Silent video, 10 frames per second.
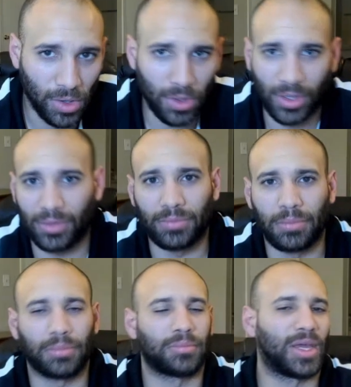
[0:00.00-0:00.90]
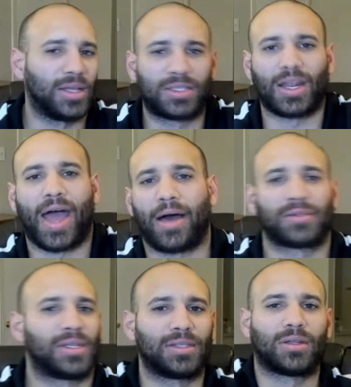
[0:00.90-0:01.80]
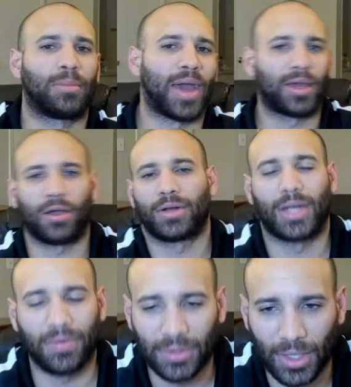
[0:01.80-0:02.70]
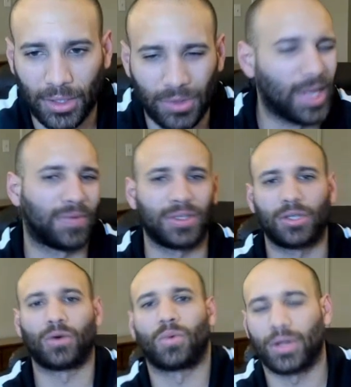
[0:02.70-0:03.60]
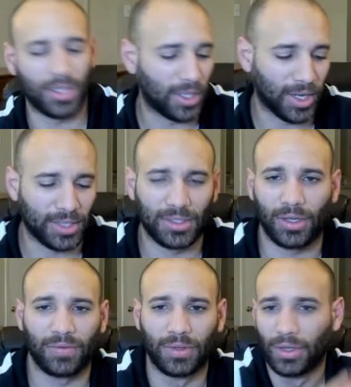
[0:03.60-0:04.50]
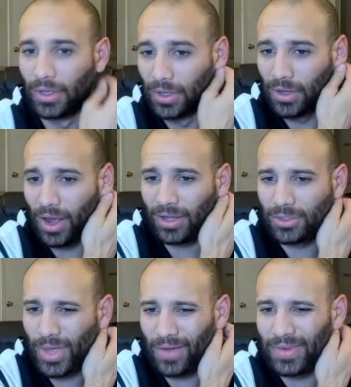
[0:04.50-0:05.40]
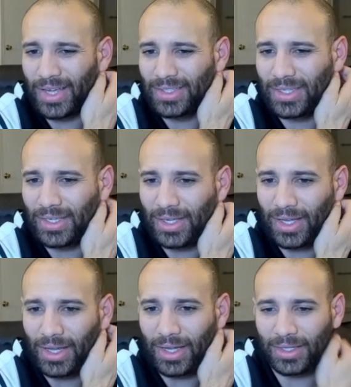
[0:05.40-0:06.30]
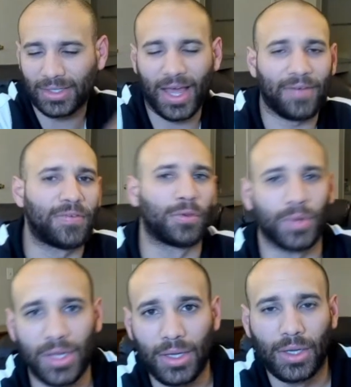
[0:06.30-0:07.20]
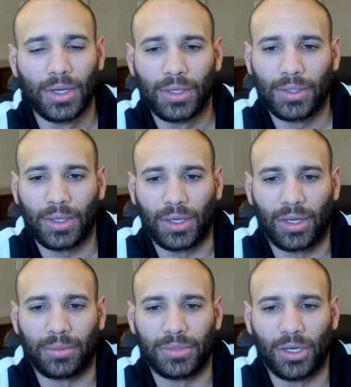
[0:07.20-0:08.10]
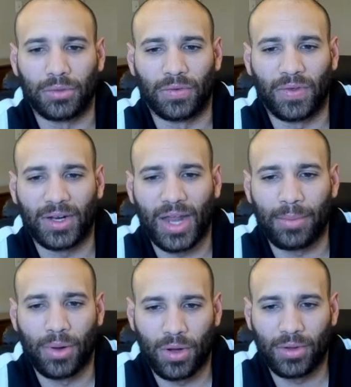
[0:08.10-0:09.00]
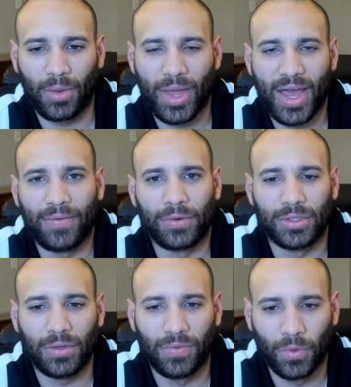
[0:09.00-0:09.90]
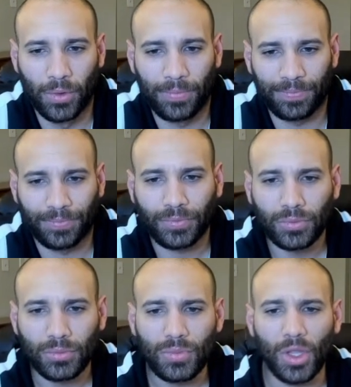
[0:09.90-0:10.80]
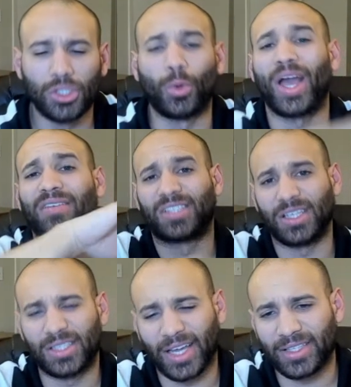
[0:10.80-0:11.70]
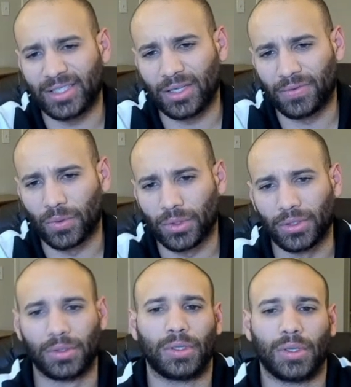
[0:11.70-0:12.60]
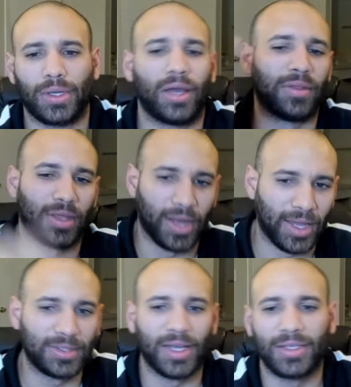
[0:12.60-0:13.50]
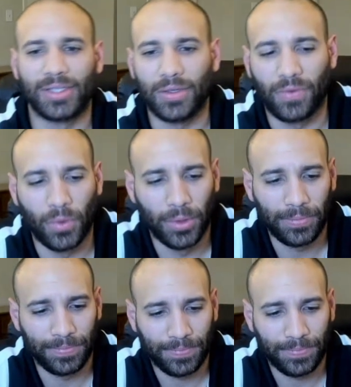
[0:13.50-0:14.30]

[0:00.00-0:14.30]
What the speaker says: yard and into the house and into the backyard and everything. You definitely don't want any of that stuff. All right, so we have knight to f3, you know, defending that pawn that we have on d4. So we have c takes d4 and then knight takes d4.